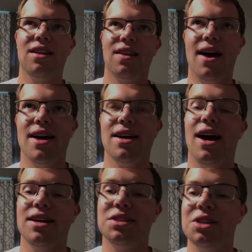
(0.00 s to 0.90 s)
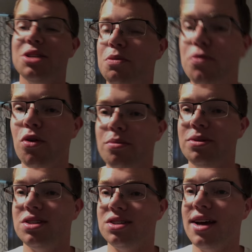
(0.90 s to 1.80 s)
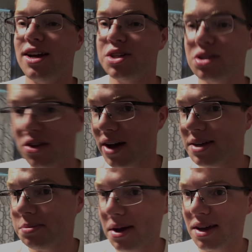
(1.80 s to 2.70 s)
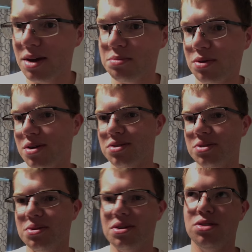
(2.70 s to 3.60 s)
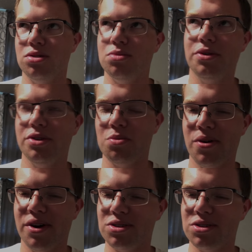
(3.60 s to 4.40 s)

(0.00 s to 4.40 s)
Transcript: Well, I, I said this before, but this is actually the last band camp rehearsal because there was one this morning.